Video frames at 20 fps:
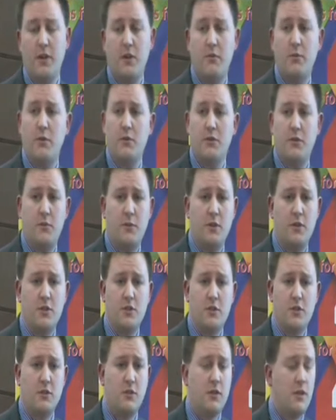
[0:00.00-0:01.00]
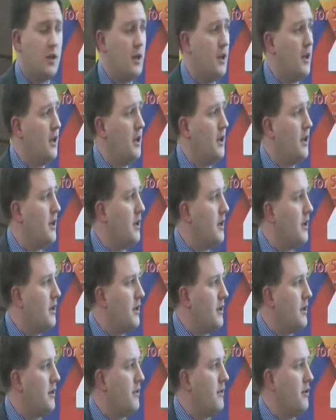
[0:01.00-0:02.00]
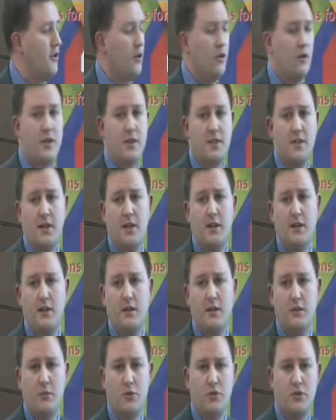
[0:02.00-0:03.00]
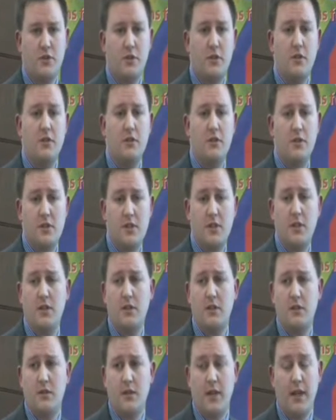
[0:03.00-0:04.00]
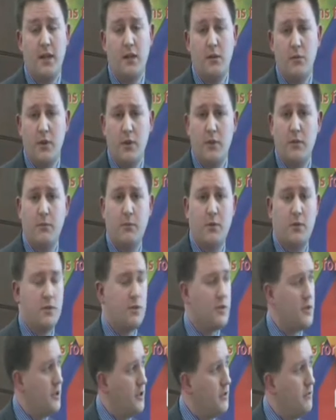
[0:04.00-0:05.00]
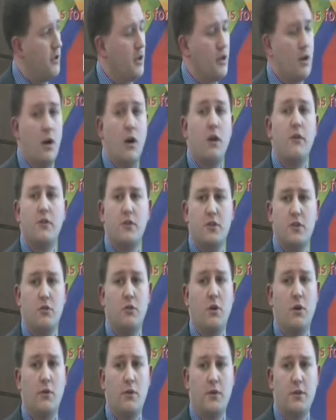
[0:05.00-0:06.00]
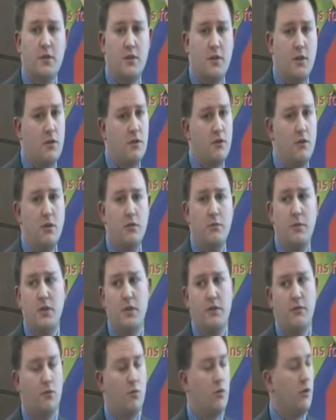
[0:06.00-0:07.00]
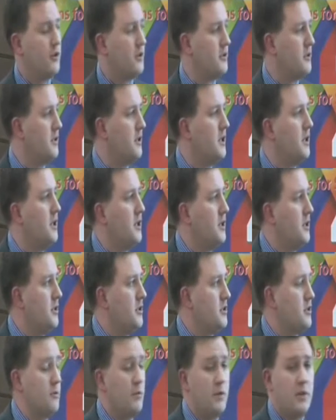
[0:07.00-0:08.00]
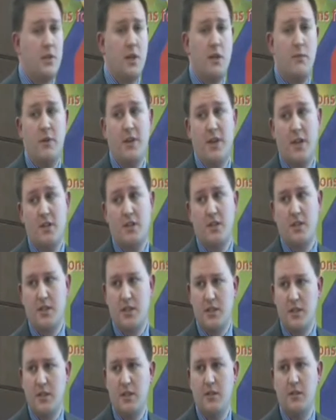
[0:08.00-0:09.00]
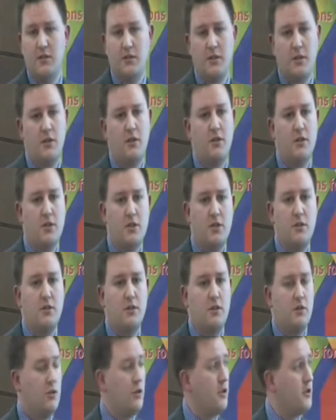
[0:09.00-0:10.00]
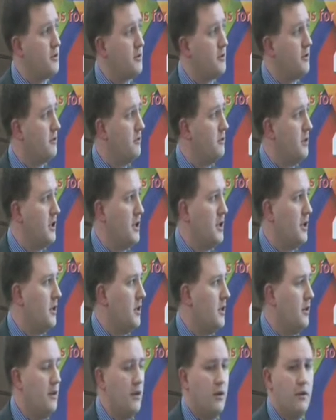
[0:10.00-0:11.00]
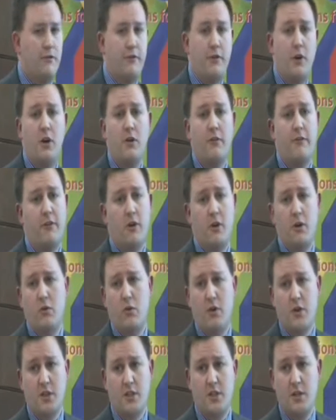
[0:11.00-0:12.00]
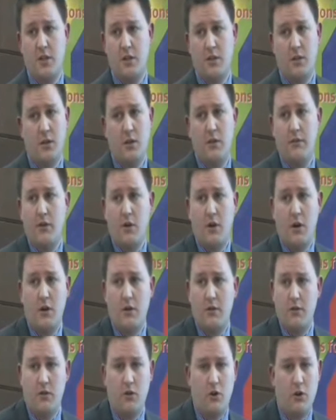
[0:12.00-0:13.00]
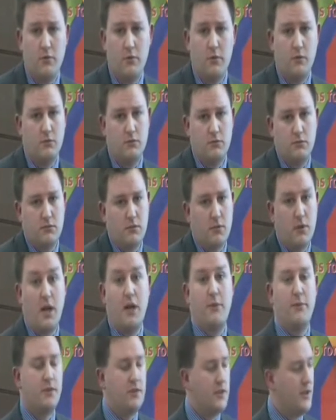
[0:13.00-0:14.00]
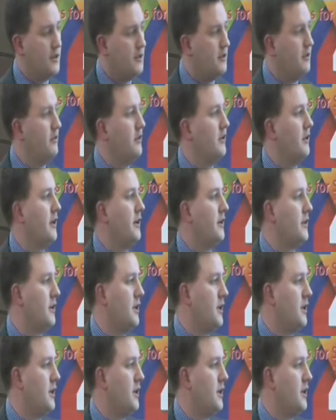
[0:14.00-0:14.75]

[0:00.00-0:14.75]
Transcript: anybody with dementia, they're not exactly in the most coherent state anyway, but sit them in a car for 2 hours and they're going to be even worse. So by the time they actually see the clinician in the hospital, they're far, far worse state than they ever are in the normal habitat, if you like.